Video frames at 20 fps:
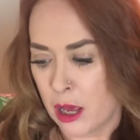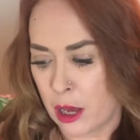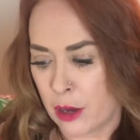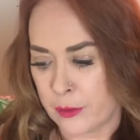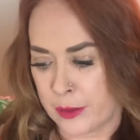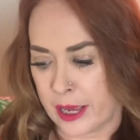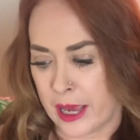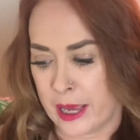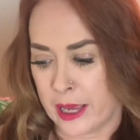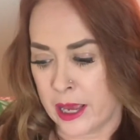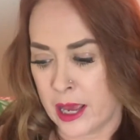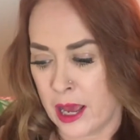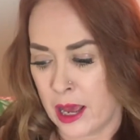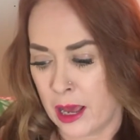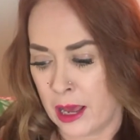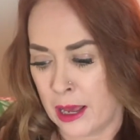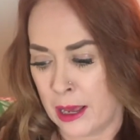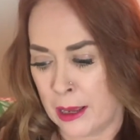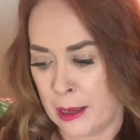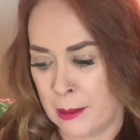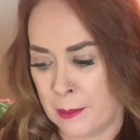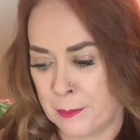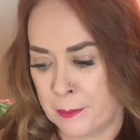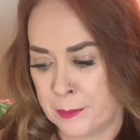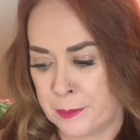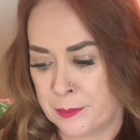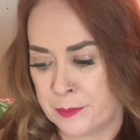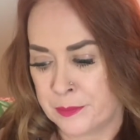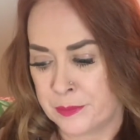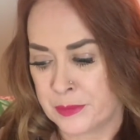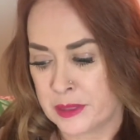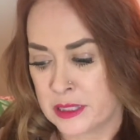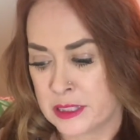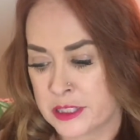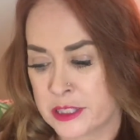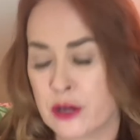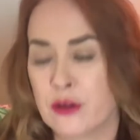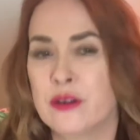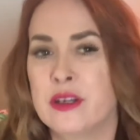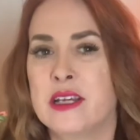Okay.
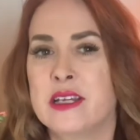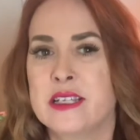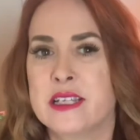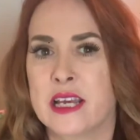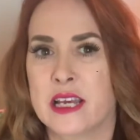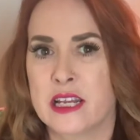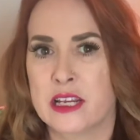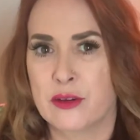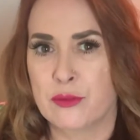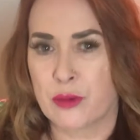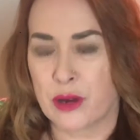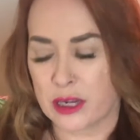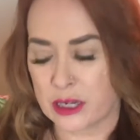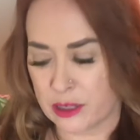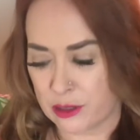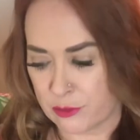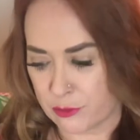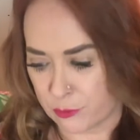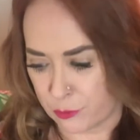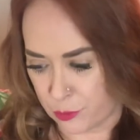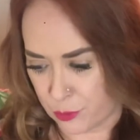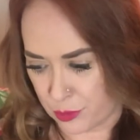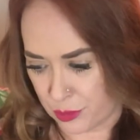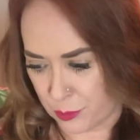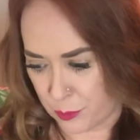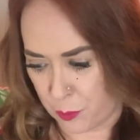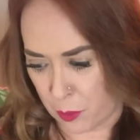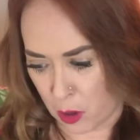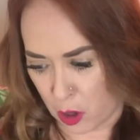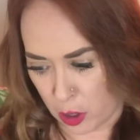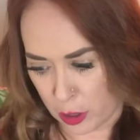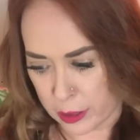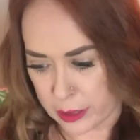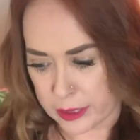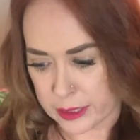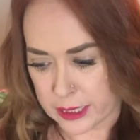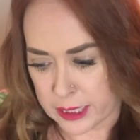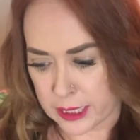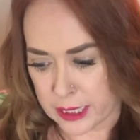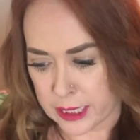Sonja's getting ready for the
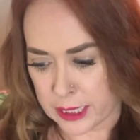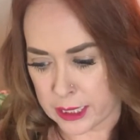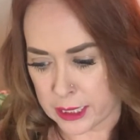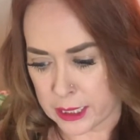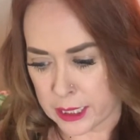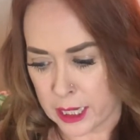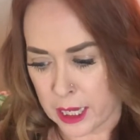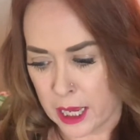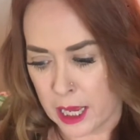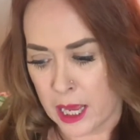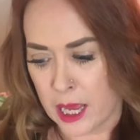party.